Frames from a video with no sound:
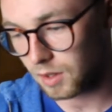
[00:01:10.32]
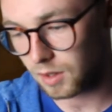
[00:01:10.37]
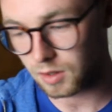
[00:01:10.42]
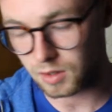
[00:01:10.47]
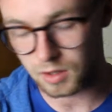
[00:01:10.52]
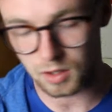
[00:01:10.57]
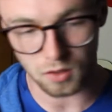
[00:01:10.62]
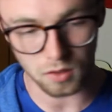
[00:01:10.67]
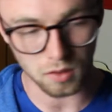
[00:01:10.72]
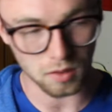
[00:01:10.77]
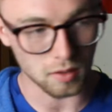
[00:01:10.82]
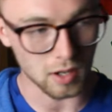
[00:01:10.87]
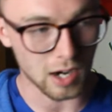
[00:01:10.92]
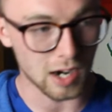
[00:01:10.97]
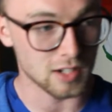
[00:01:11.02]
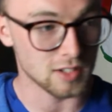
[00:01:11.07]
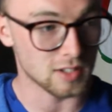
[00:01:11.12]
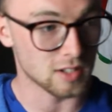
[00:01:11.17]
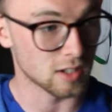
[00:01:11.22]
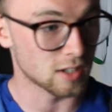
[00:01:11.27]

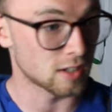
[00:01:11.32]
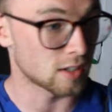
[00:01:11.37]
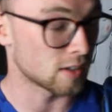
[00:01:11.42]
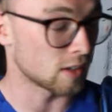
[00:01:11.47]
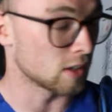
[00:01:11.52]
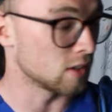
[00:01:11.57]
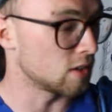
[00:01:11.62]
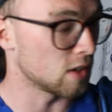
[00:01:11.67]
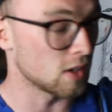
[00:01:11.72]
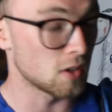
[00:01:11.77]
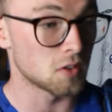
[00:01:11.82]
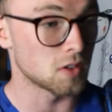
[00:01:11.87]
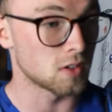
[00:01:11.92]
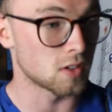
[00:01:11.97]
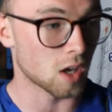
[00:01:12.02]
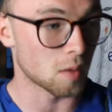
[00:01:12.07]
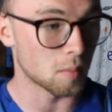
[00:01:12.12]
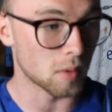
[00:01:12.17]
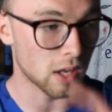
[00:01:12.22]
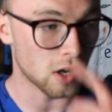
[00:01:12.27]
Arsenal continued to
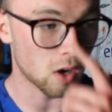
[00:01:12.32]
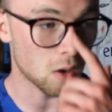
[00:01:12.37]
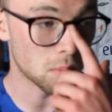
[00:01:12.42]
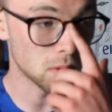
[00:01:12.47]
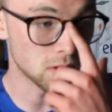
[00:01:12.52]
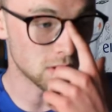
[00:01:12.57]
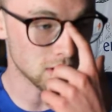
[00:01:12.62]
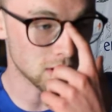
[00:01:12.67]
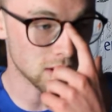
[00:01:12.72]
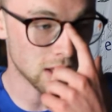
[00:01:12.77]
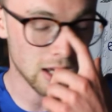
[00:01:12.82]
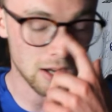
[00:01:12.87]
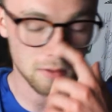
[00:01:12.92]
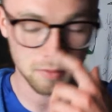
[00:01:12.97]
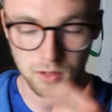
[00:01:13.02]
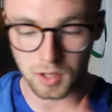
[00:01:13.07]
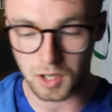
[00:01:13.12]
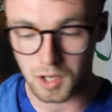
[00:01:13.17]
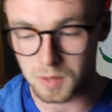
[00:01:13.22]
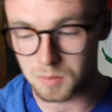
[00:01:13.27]
dominate up until half
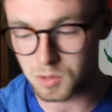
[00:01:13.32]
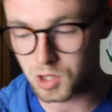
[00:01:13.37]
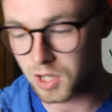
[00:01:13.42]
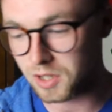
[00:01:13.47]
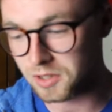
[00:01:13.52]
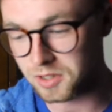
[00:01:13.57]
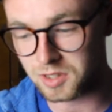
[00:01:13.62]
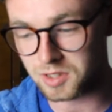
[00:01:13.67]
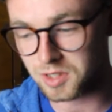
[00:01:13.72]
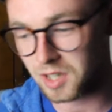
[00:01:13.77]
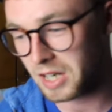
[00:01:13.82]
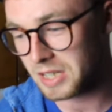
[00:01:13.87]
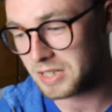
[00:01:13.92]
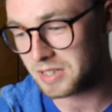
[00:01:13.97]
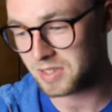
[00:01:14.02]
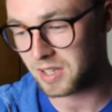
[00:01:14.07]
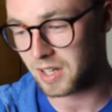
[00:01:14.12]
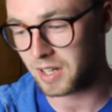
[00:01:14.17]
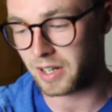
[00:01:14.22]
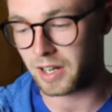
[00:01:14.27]
time. Chelsea started the
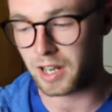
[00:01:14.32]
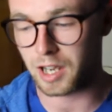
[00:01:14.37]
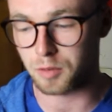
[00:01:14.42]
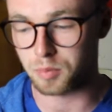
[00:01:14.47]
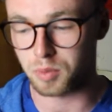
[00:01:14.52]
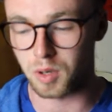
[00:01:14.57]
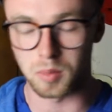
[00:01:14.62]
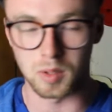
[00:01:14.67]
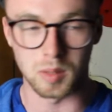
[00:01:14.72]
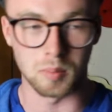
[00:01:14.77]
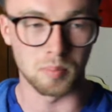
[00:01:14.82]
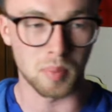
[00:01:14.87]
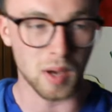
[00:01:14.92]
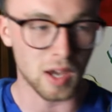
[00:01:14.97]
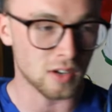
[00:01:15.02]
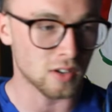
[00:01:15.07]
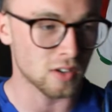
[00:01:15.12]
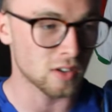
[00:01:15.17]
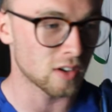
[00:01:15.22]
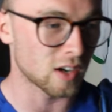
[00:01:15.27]
second half probably
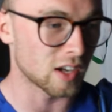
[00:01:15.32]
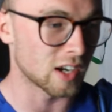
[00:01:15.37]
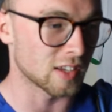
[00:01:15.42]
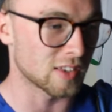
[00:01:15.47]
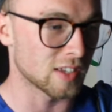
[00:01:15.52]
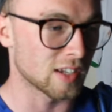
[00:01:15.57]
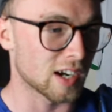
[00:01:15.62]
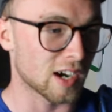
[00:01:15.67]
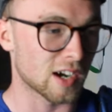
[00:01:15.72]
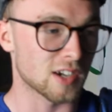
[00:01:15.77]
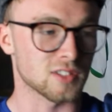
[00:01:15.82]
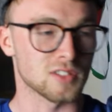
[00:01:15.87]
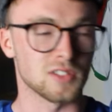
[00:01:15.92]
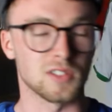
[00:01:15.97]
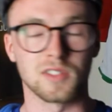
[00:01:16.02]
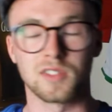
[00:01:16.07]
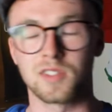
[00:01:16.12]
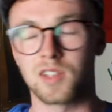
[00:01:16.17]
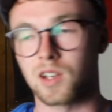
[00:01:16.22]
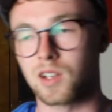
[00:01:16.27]
better, and I think
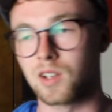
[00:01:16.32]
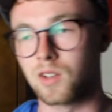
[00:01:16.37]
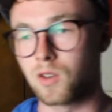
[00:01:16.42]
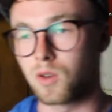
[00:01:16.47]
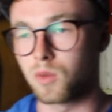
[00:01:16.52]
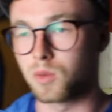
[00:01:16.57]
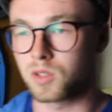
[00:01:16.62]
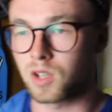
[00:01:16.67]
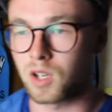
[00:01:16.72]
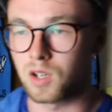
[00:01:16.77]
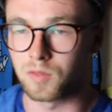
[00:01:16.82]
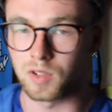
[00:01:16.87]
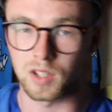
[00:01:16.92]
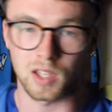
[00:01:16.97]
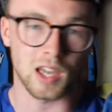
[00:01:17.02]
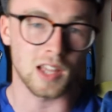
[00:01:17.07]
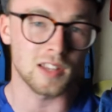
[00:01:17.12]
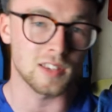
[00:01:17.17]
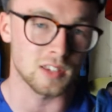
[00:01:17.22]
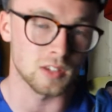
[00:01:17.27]
Arsenal's second goal was kind of
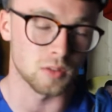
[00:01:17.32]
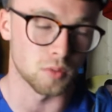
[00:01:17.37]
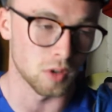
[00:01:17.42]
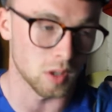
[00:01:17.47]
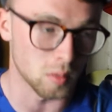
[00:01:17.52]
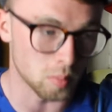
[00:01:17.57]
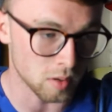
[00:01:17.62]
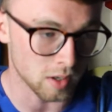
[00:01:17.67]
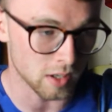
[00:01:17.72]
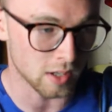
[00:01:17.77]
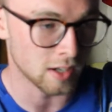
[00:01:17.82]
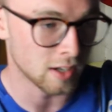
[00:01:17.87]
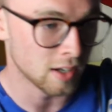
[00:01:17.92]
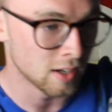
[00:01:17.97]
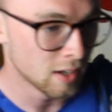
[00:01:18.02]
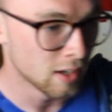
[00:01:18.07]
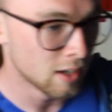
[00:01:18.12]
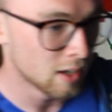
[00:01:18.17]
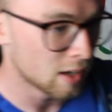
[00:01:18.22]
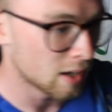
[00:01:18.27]
against the run of play.
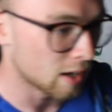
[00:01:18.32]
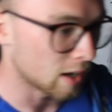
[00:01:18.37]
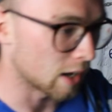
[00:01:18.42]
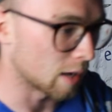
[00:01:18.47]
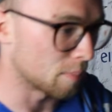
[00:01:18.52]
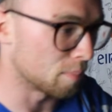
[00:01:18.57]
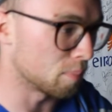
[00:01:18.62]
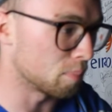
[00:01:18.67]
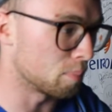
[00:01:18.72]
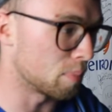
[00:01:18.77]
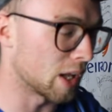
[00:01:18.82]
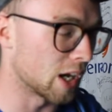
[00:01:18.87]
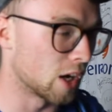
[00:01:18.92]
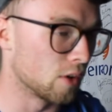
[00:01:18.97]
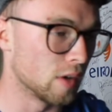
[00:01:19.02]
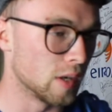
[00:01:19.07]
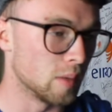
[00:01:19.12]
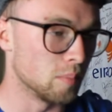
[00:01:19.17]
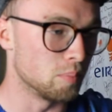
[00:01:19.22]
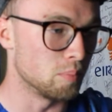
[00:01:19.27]

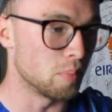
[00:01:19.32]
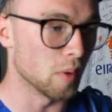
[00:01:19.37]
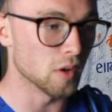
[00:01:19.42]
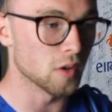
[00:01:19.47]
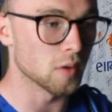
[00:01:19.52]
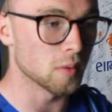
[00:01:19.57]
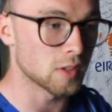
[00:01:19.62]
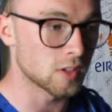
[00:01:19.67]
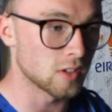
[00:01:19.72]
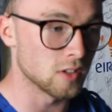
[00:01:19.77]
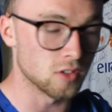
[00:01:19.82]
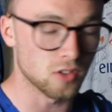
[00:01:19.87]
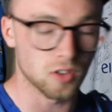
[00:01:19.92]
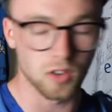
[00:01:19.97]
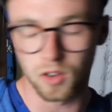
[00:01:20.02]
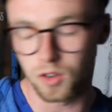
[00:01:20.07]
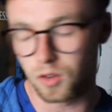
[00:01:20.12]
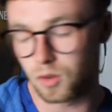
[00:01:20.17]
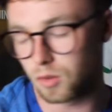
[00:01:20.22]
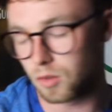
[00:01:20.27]
Bellerin bursting
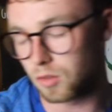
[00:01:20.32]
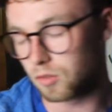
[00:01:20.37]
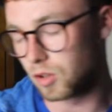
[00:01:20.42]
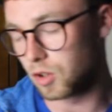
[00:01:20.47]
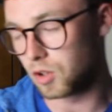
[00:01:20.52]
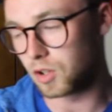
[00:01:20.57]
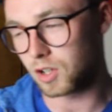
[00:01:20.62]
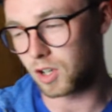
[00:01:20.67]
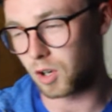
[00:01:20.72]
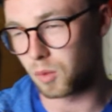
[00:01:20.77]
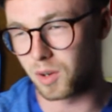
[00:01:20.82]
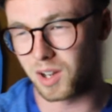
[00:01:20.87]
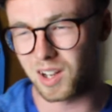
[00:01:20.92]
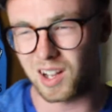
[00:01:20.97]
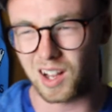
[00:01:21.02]
through Rudiger.